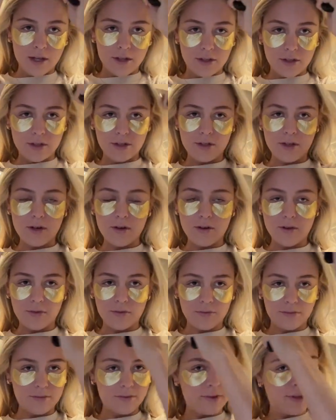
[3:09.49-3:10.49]
So
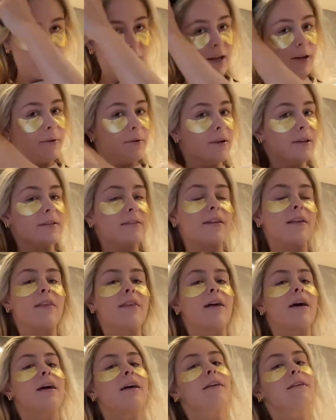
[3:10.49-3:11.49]
anyways,
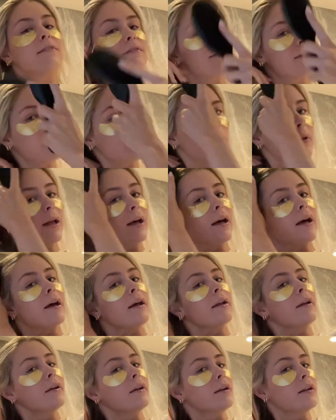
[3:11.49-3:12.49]
that is the
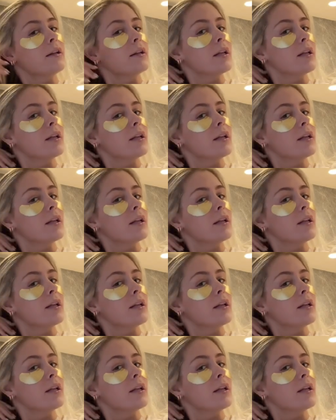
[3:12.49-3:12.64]
plan.